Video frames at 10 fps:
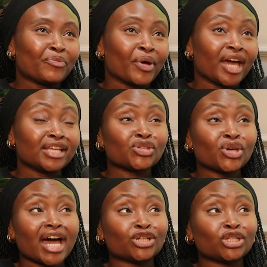But it took
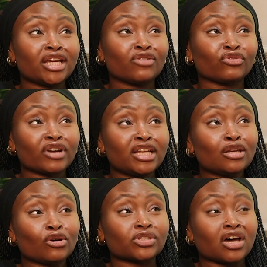actually a really
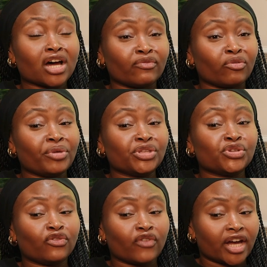long time for me to
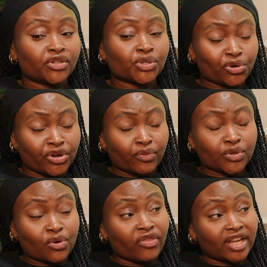find a story that was
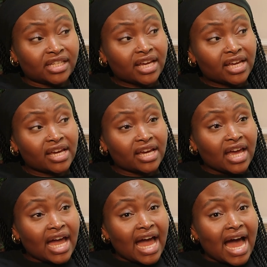authentic
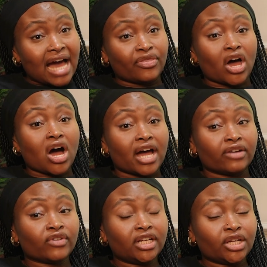and that I
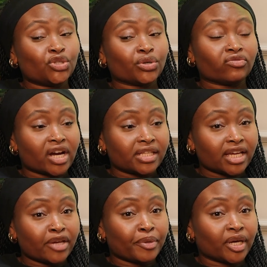really enjoyed
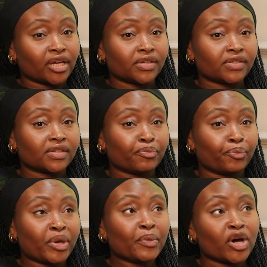writing, because
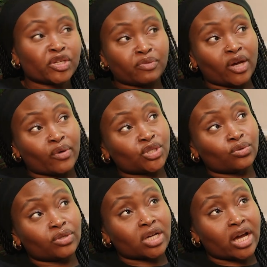people ask me a question all
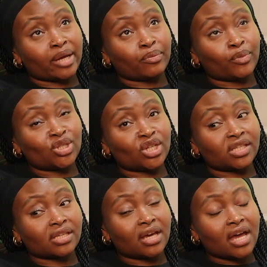the time, which is,